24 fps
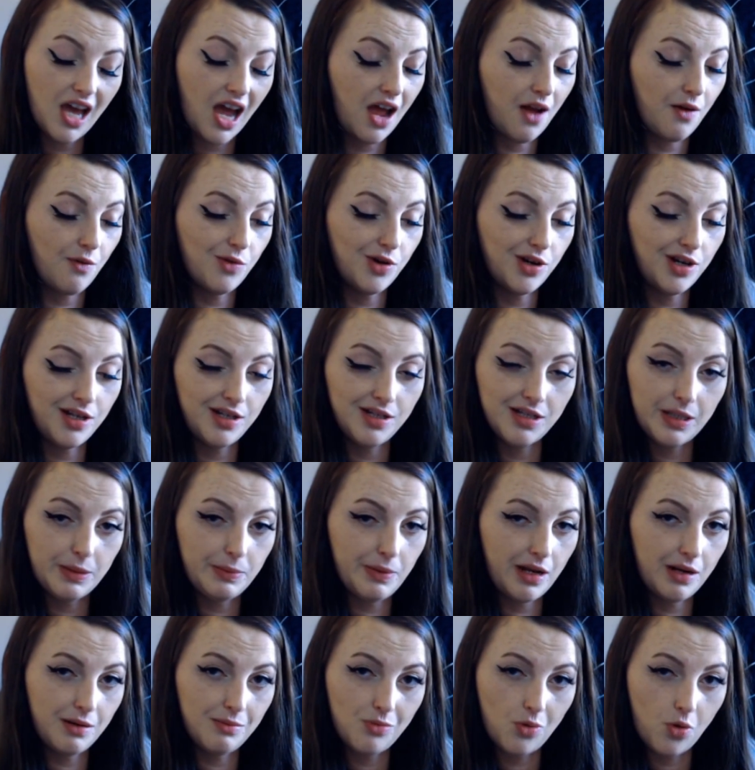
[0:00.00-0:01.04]
I wouldn't
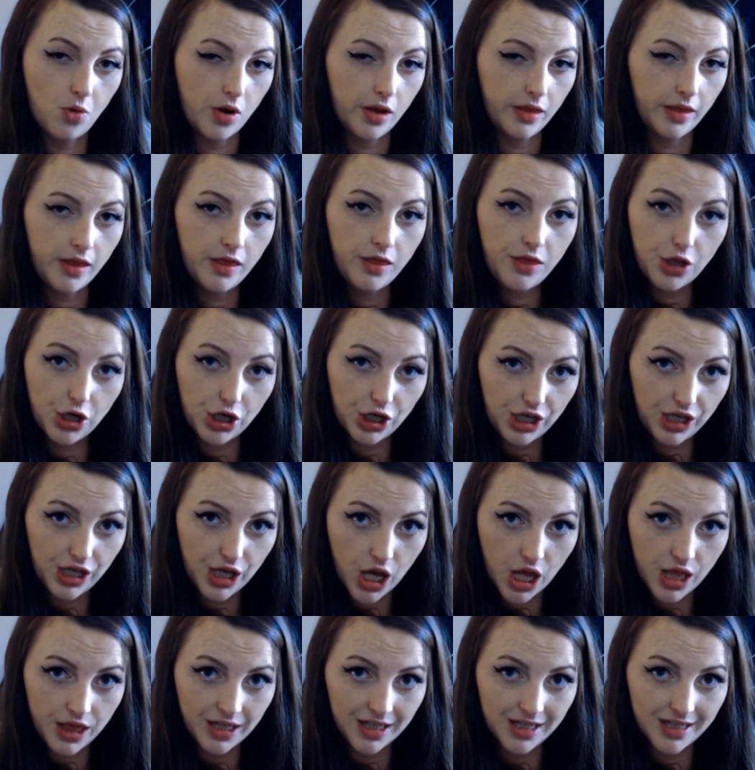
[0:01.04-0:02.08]
spend more than 30
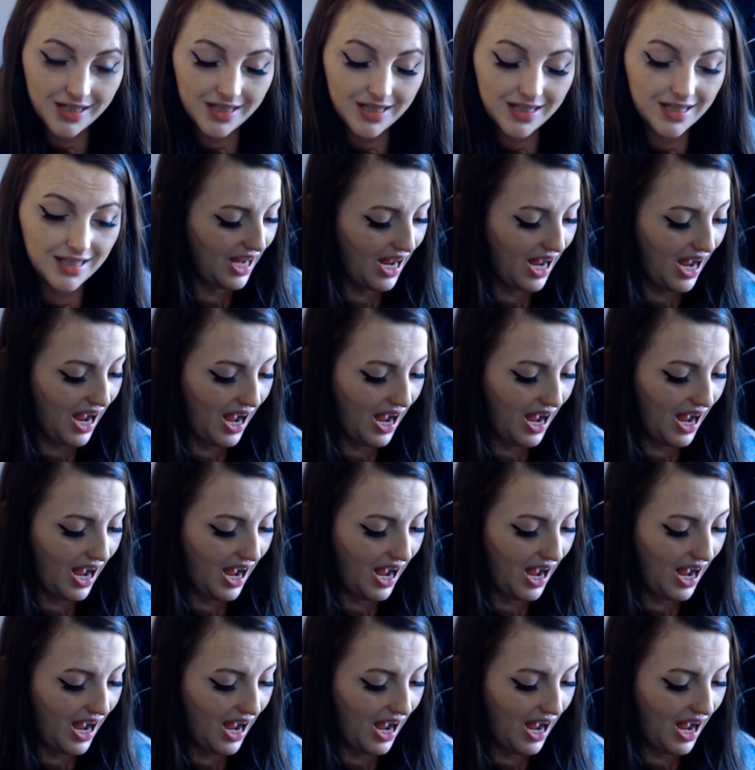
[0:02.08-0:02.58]
on this.